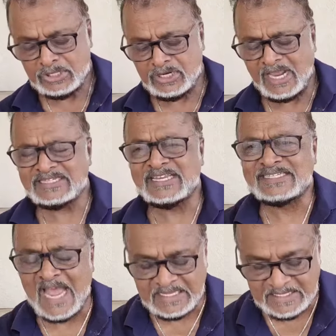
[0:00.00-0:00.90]
Today is the
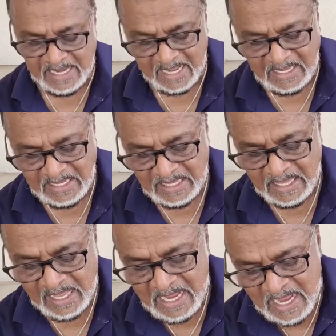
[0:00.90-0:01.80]
Saturday,
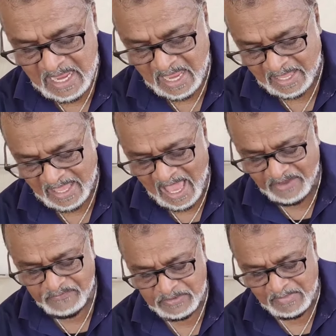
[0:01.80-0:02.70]
and I
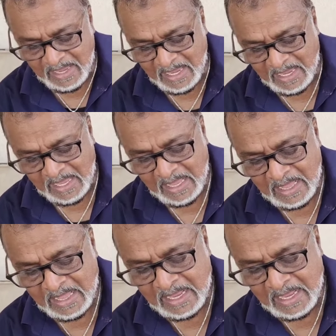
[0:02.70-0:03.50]
have with me